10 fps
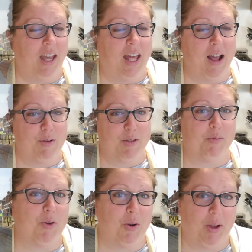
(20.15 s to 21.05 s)
And I was
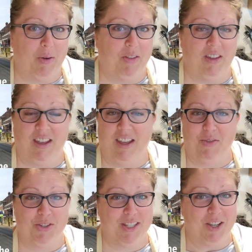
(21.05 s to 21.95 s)
blown away with it. It
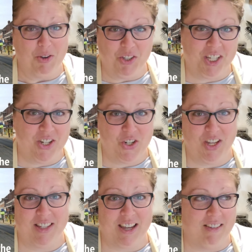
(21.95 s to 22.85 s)
was so
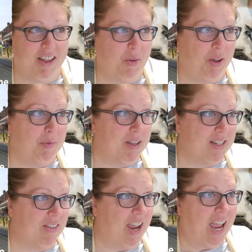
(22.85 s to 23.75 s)
delicious. I think we
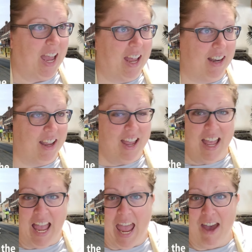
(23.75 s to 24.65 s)
must have had
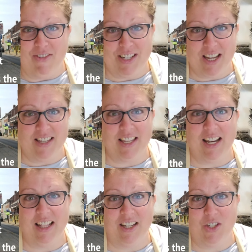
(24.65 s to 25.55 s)
half a
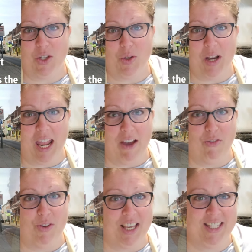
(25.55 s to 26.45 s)
dozen in the
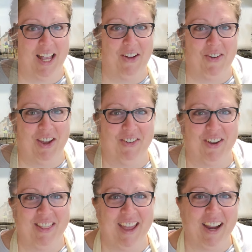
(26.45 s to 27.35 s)
2.5 weeks that we
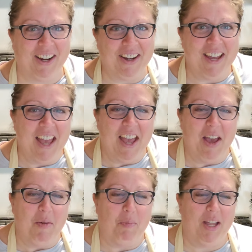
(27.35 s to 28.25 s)
were there.
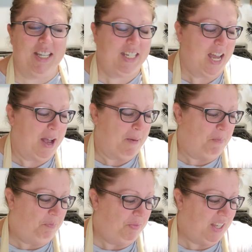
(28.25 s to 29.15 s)
But
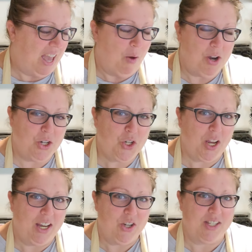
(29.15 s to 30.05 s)
I want to show
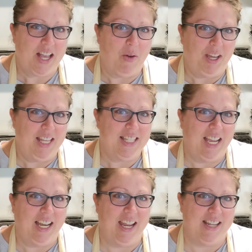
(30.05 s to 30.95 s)
you just how
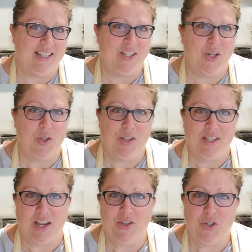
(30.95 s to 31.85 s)
easy it is to do the
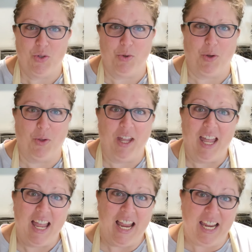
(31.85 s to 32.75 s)
sausage roll
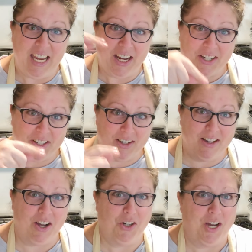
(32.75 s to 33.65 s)
here
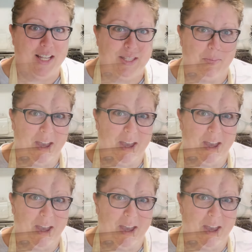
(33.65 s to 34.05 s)
across the